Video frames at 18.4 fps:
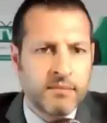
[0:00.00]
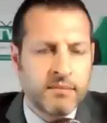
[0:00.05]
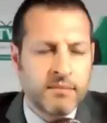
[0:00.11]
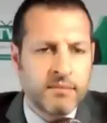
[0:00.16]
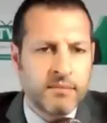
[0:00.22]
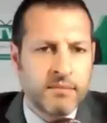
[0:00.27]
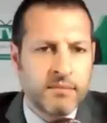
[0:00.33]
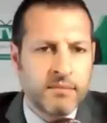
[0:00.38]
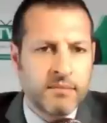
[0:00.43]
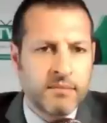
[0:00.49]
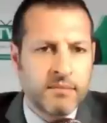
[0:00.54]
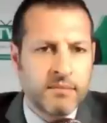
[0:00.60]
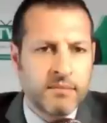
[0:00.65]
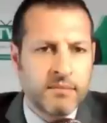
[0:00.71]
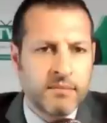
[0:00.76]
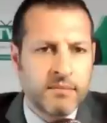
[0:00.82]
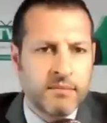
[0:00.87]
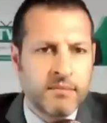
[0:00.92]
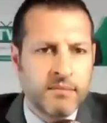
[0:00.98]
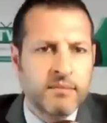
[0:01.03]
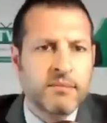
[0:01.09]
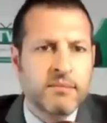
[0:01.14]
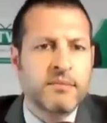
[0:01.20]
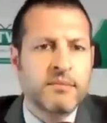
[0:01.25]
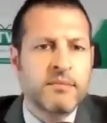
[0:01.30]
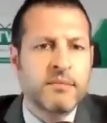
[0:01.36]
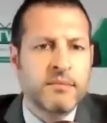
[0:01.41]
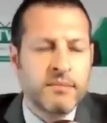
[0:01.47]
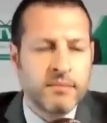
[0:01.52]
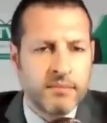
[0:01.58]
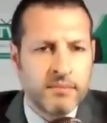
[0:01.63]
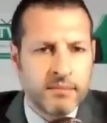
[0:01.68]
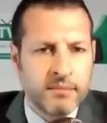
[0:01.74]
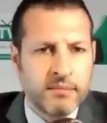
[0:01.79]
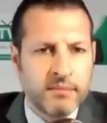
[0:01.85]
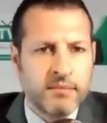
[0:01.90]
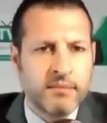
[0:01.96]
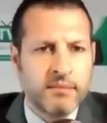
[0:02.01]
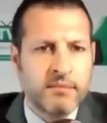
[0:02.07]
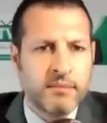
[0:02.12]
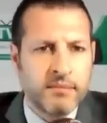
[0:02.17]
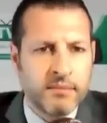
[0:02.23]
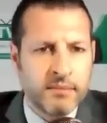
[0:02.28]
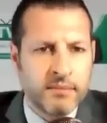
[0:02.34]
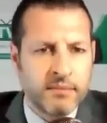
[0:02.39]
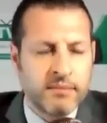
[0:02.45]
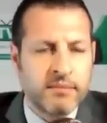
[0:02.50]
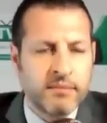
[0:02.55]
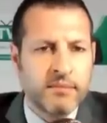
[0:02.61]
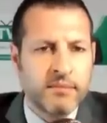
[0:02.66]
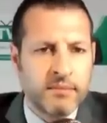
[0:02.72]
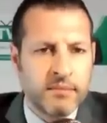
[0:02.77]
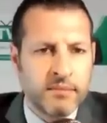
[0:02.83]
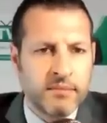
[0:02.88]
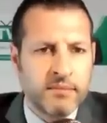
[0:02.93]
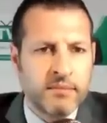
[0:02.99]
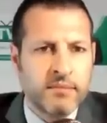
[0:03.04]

[no speech]